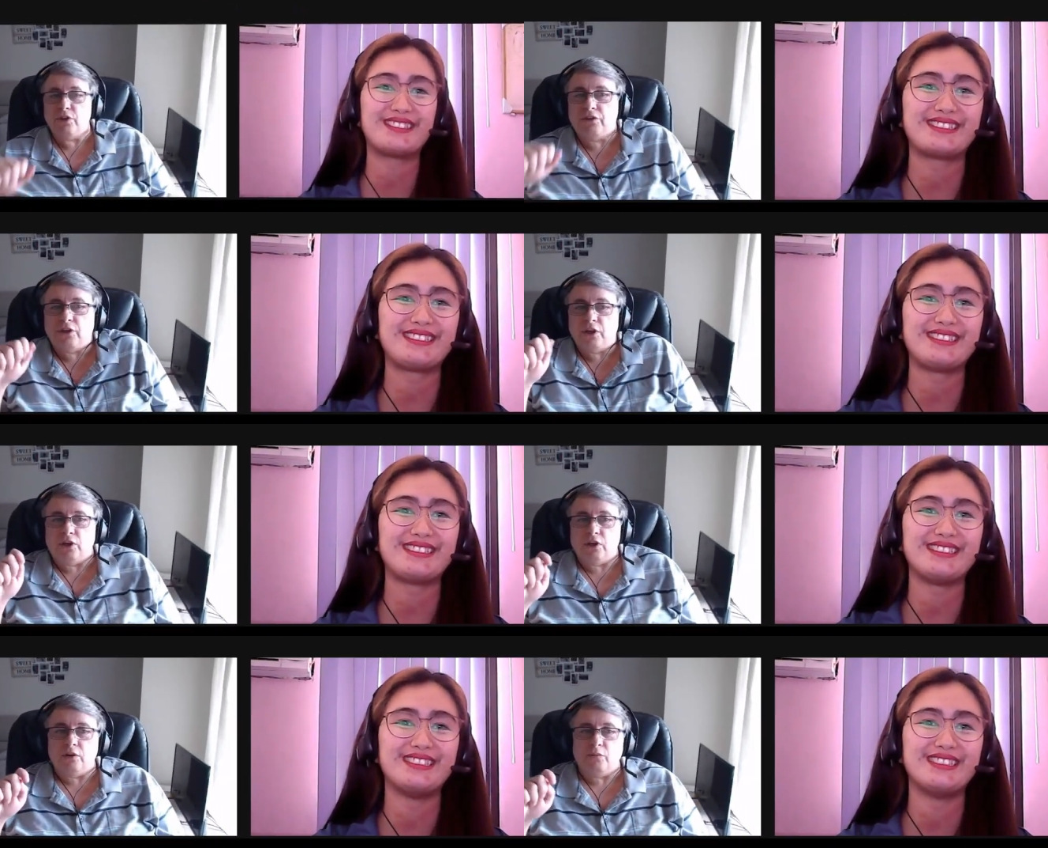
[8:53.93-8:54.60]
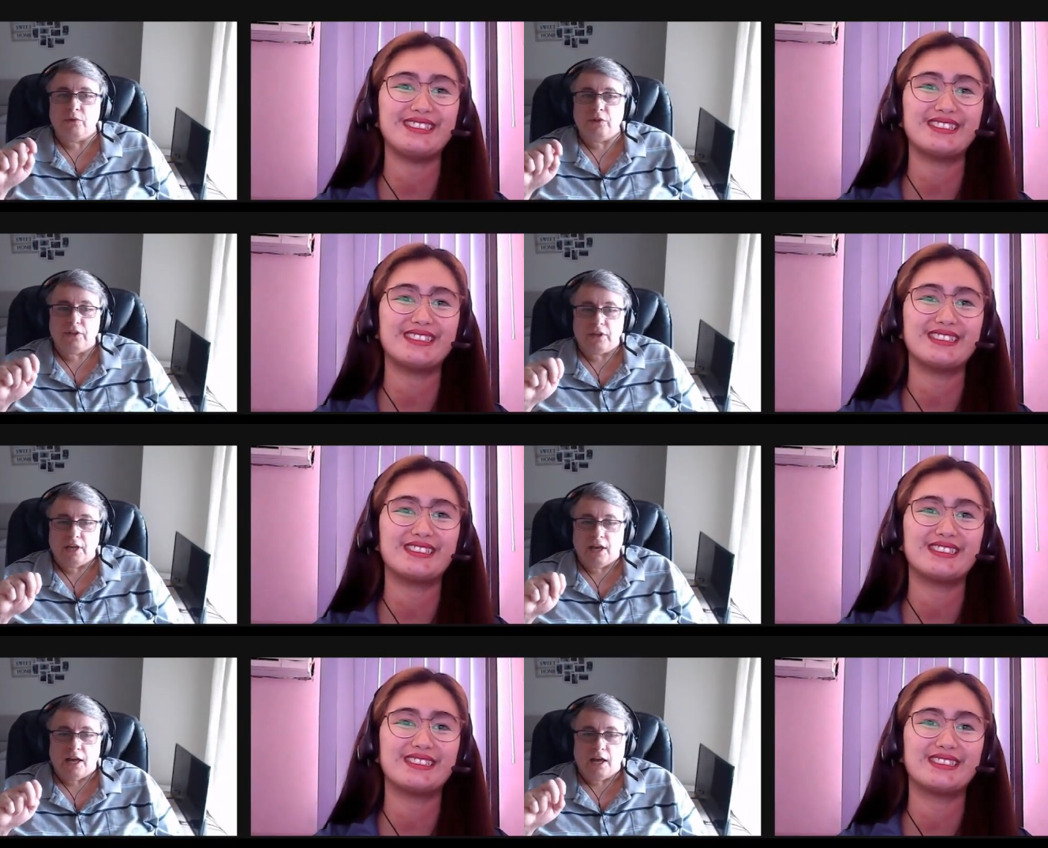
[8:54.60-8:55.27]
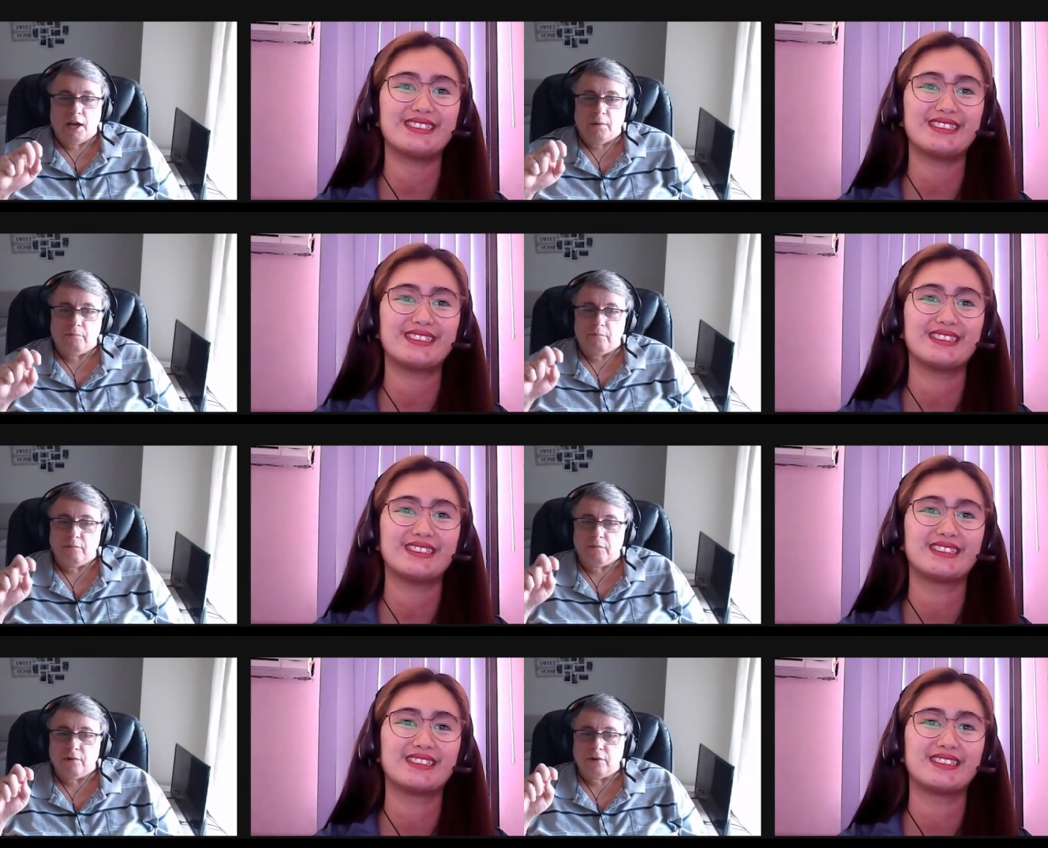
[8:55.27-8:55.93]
Speaker 1: with the